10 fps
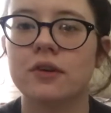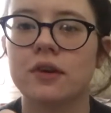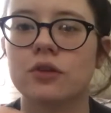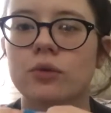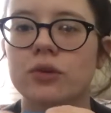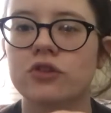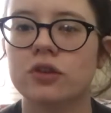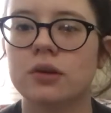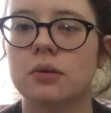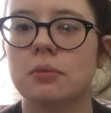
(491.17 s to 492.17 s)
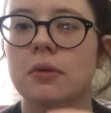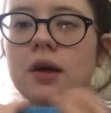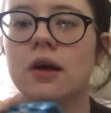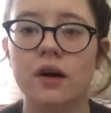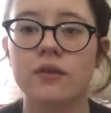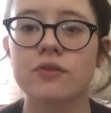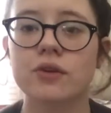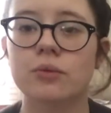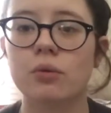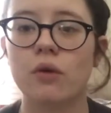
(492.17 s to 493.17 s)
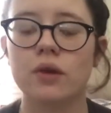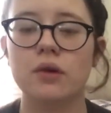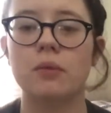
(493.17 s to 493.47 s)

like squish them. Loves rolling them